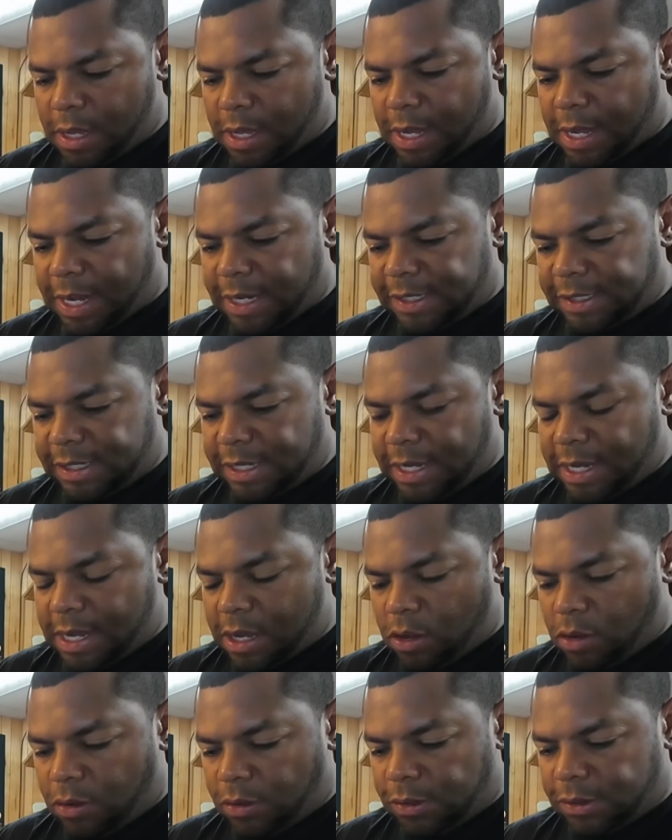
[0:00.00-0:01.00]
I see
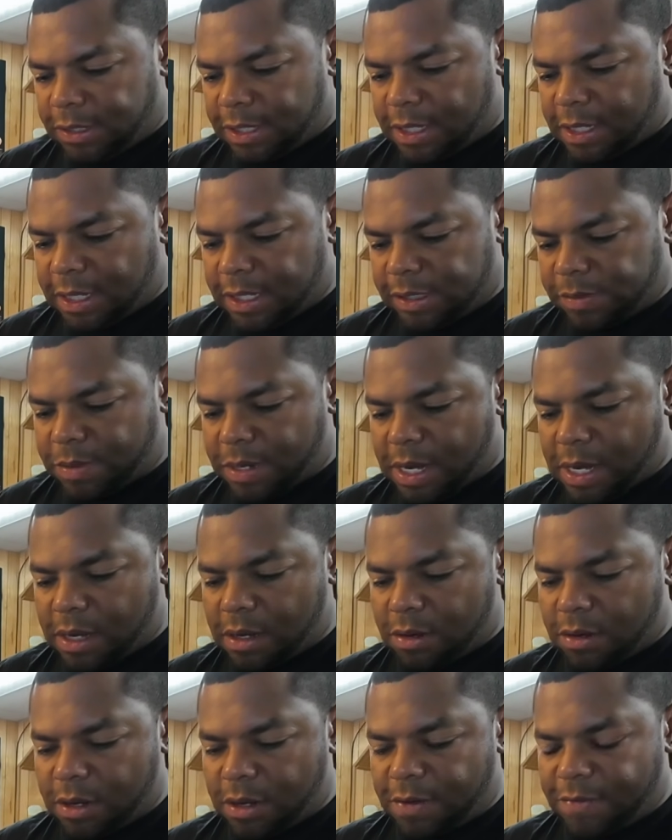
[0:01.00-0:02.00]
holes in this, but I
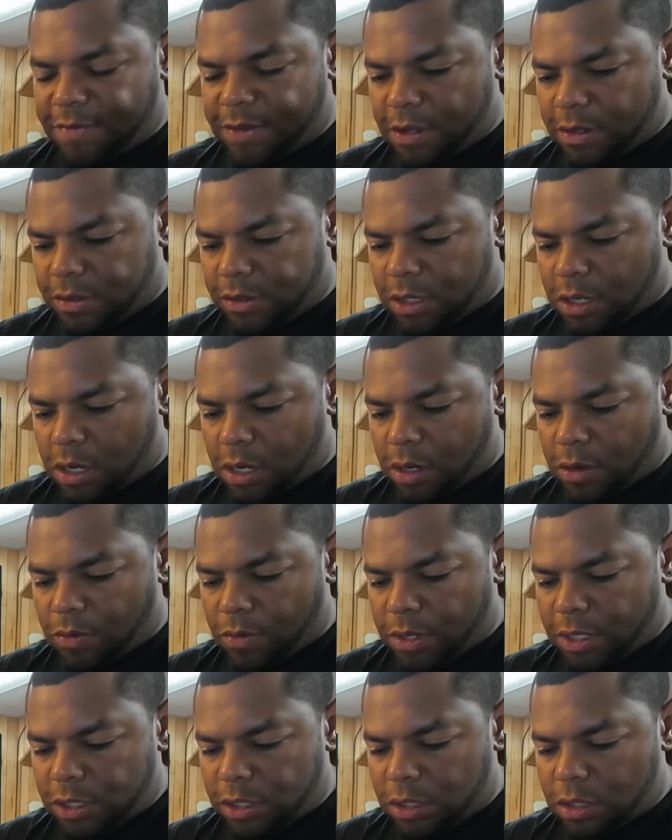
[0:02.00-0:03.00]
don't know if those are
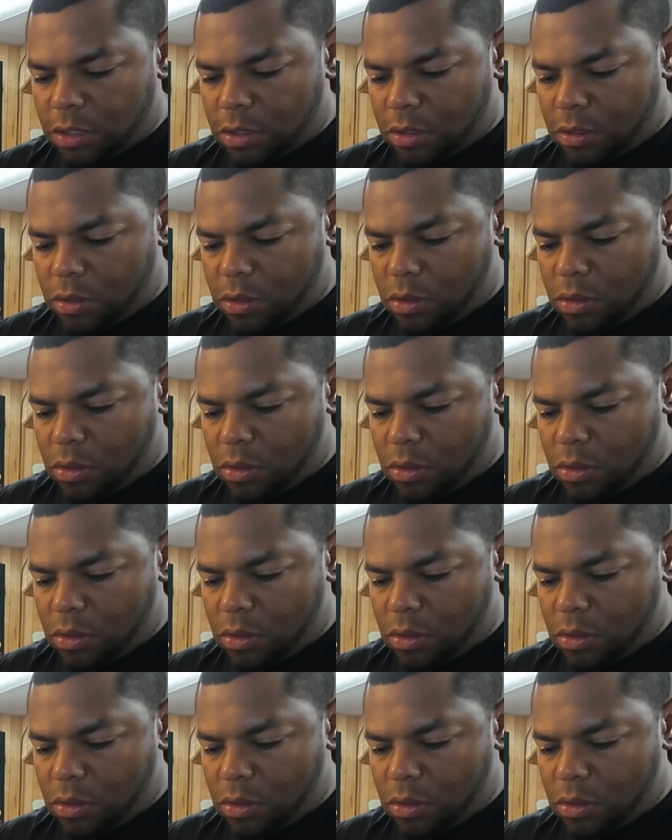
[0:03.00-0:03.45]
original.